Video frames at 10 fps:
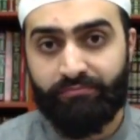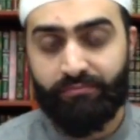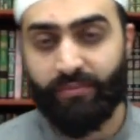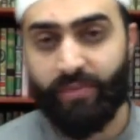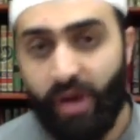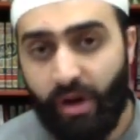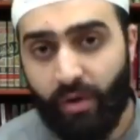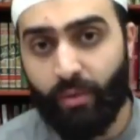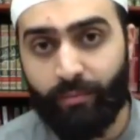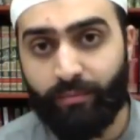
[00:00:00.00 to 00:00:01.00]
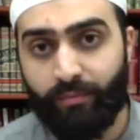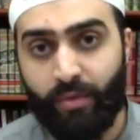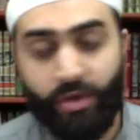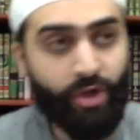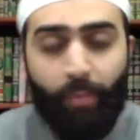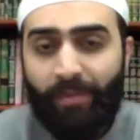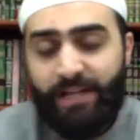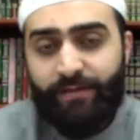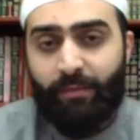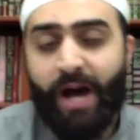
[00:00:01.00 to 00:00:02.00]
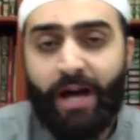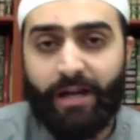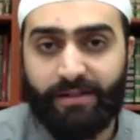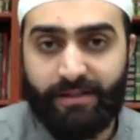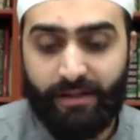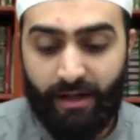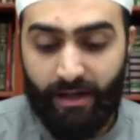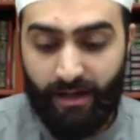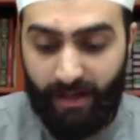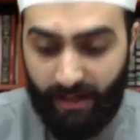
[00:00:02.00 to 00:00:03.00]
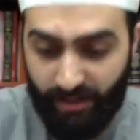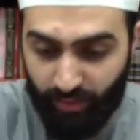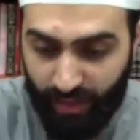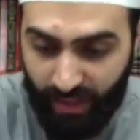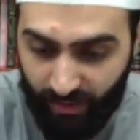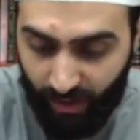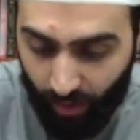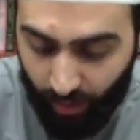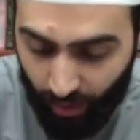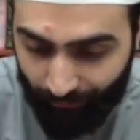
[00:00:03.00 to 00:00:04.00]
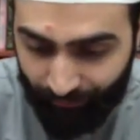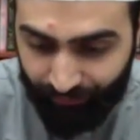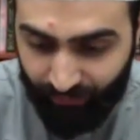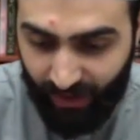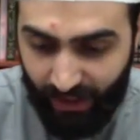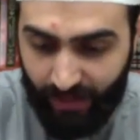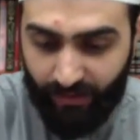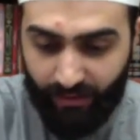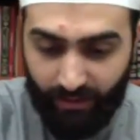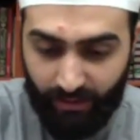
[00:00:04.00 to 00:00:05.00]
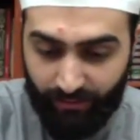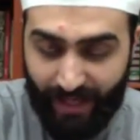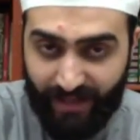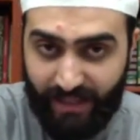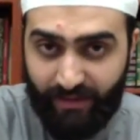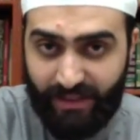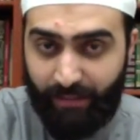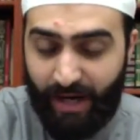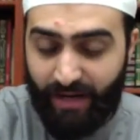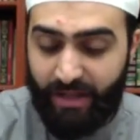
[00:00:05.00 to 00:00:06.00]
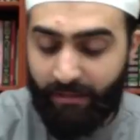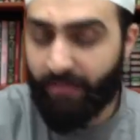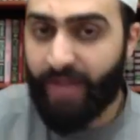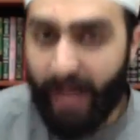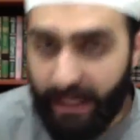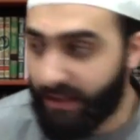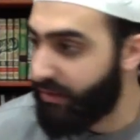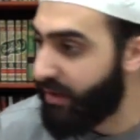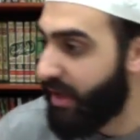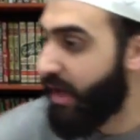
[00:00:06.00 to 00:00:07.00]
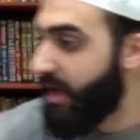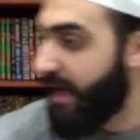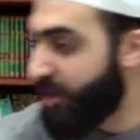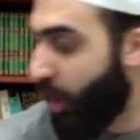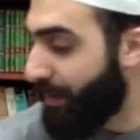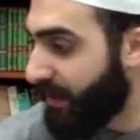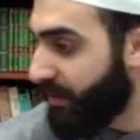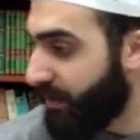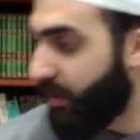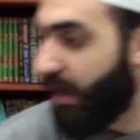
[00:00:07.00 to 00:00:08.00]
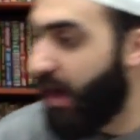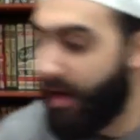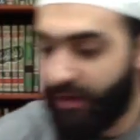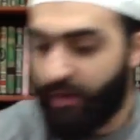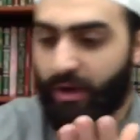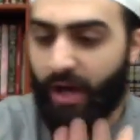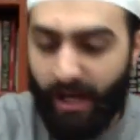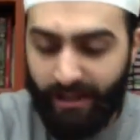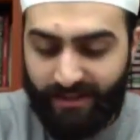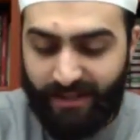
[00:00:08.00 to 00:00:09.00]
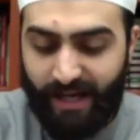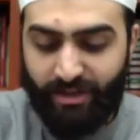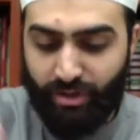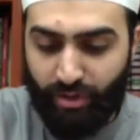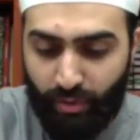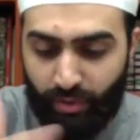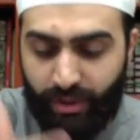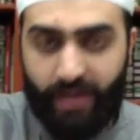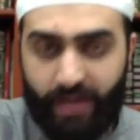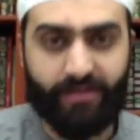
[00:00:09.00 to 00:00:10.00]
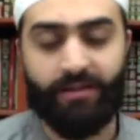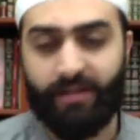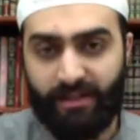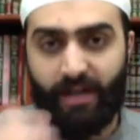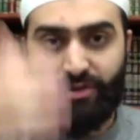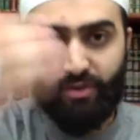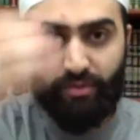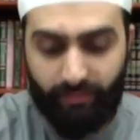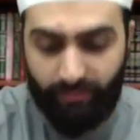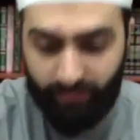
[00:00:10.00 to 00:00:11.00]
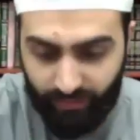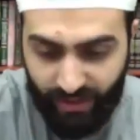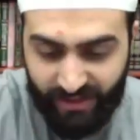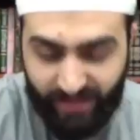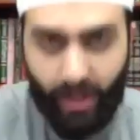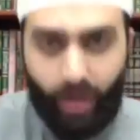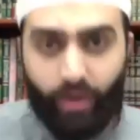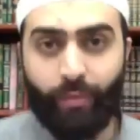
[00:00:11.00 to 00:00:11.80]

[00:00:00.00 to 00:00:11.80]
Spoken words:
No. There's no place for bias. He's reading the hukum that is given to him by the Imam in the hadith. He's opening the Quran. The Quran says, do this. He tells you, this is the hukum.